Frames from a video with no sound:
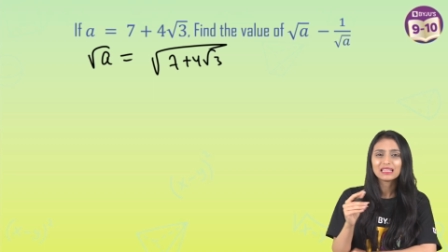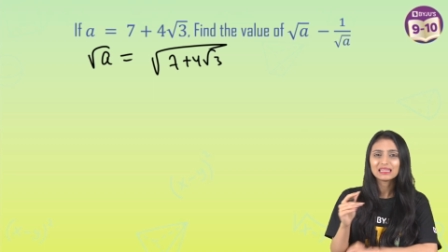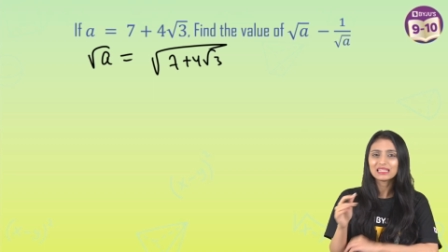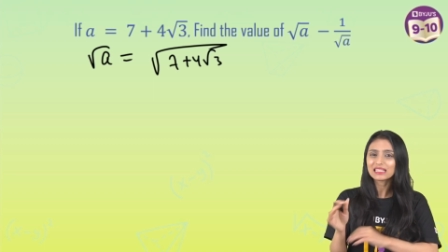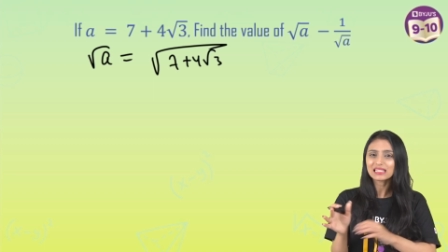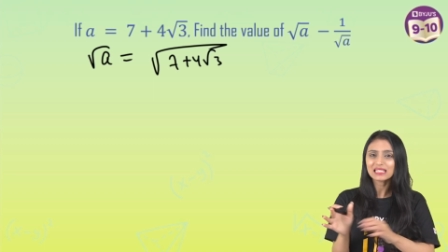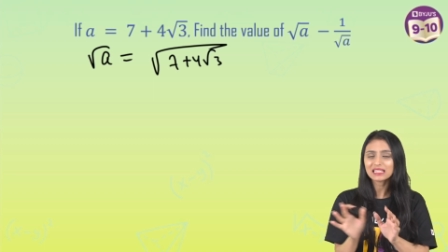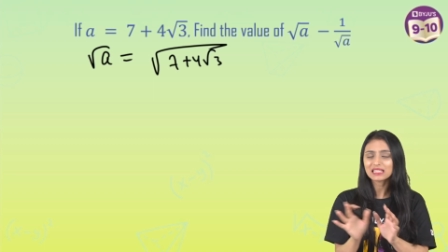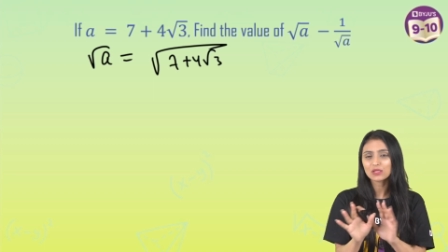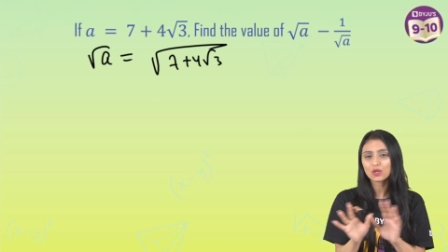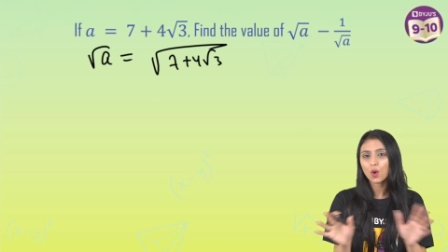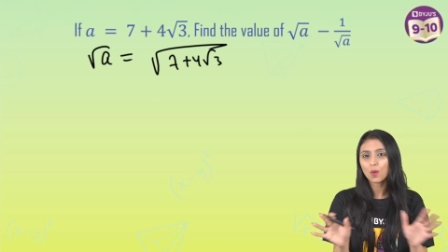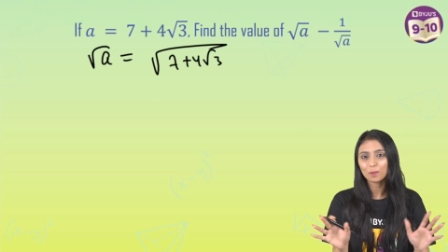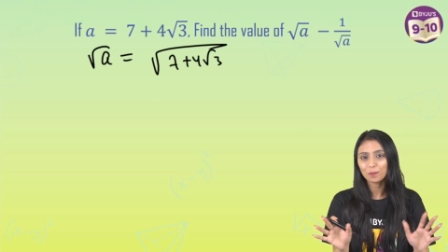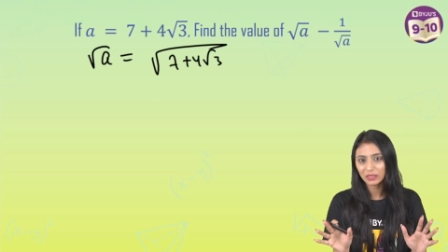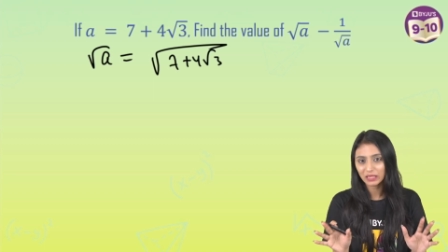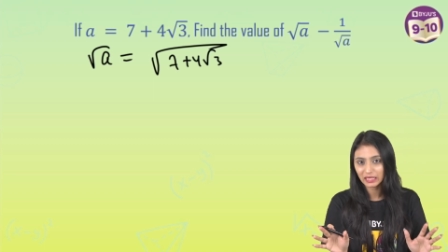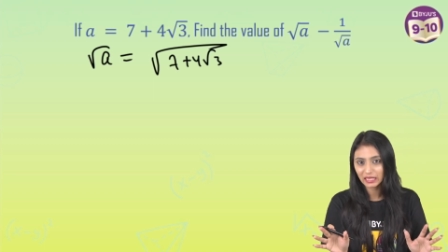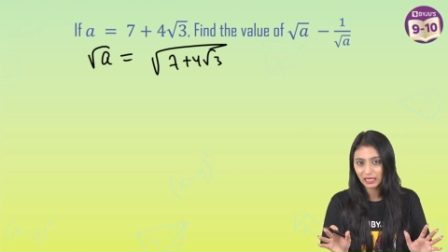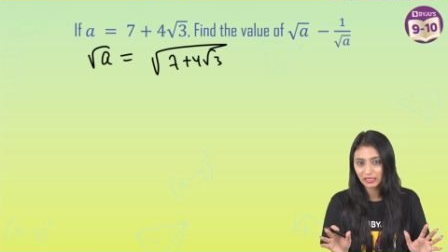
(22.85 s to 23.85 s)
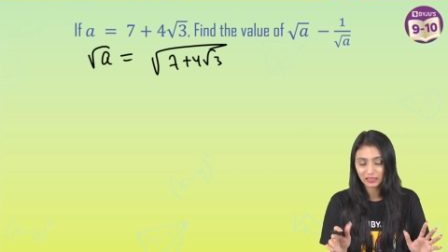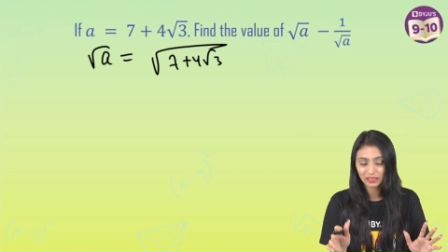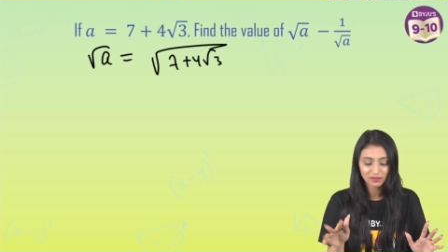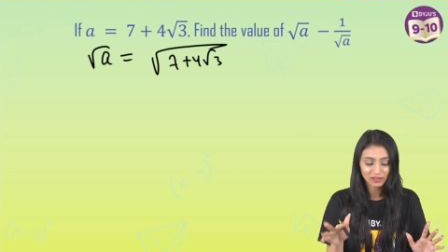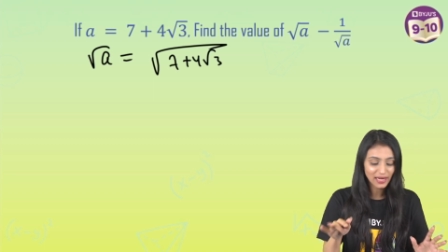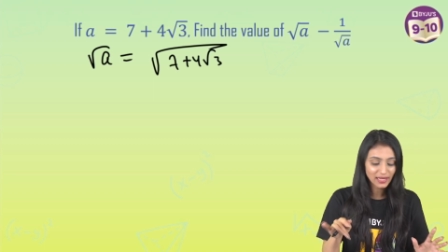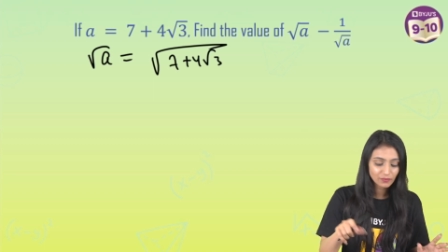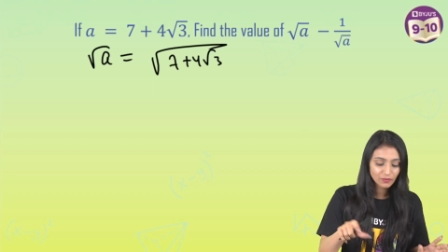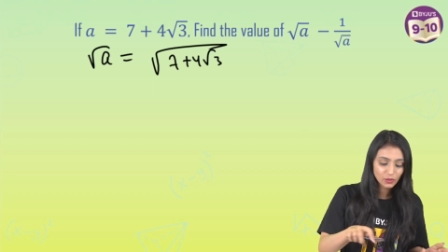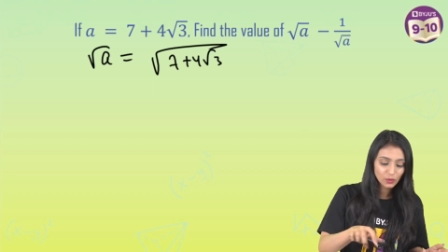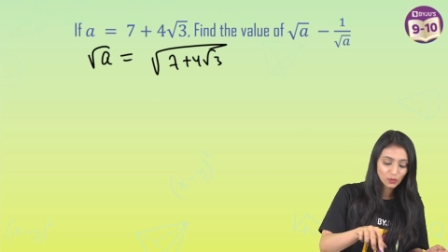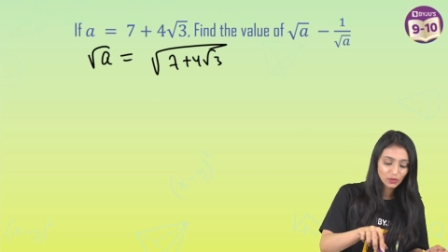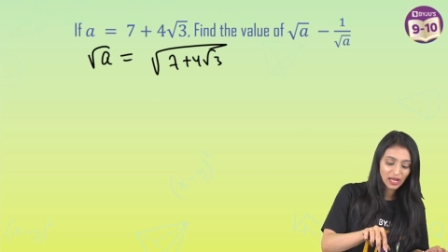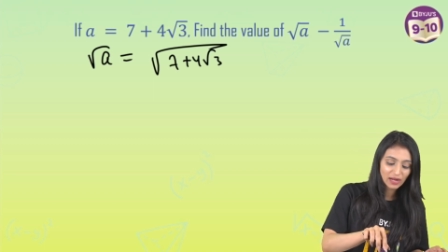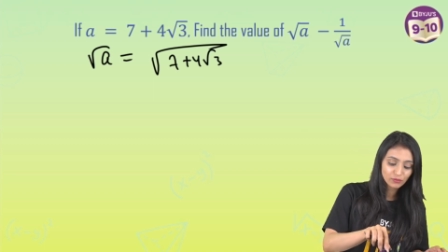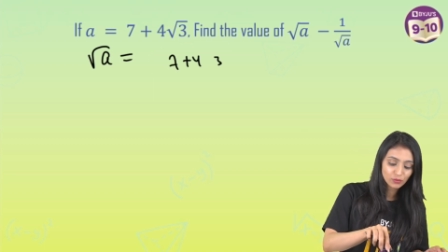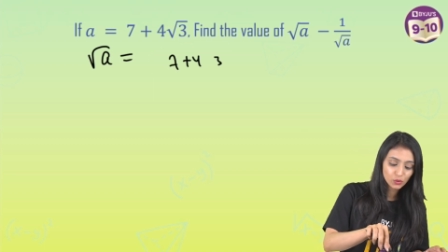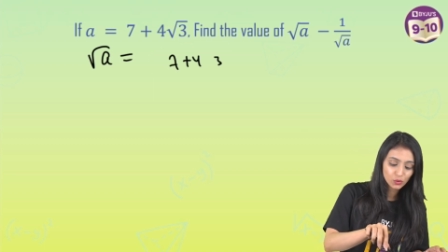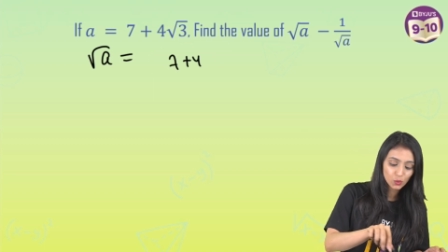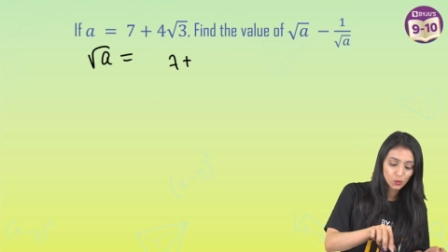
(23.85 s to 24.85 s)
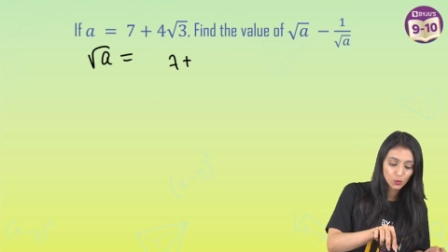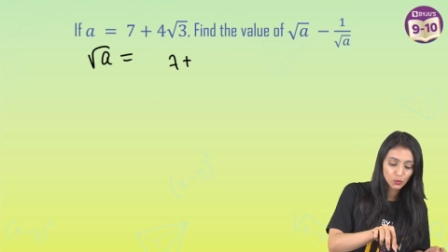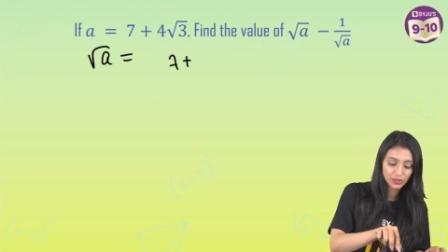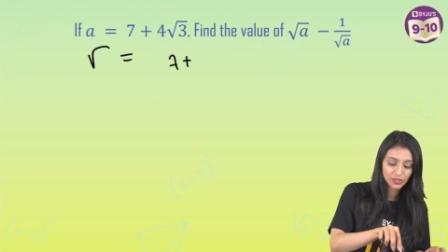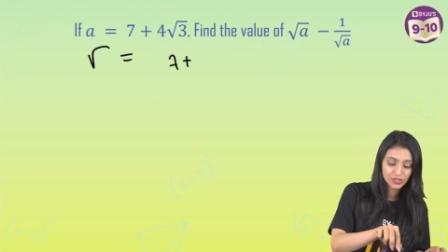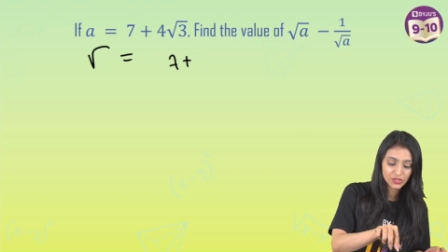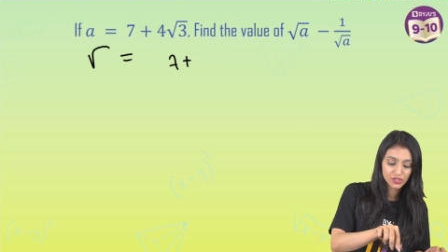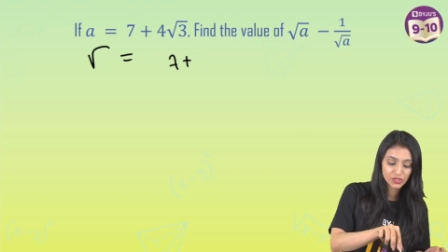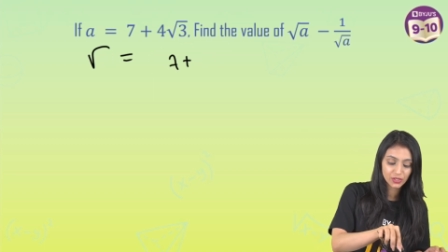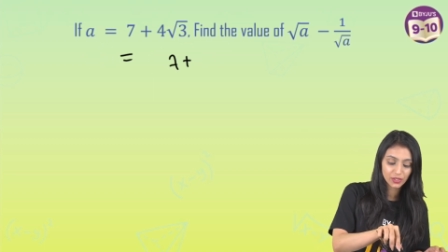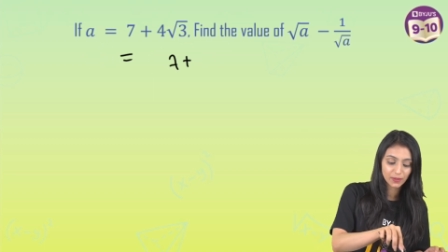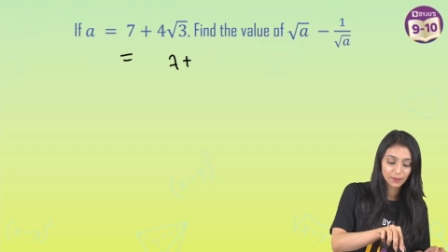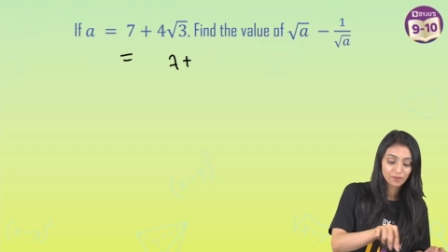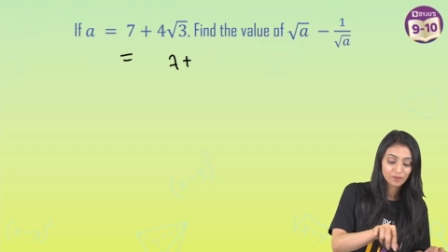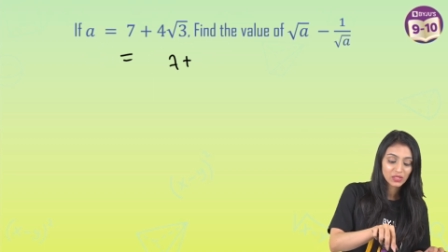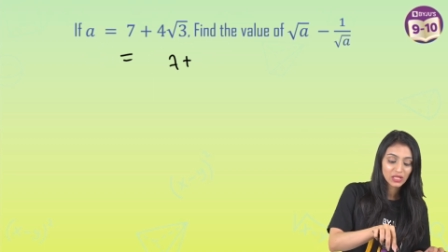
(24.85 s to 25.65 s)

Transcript: This is complicated, right? We don't have to do this here.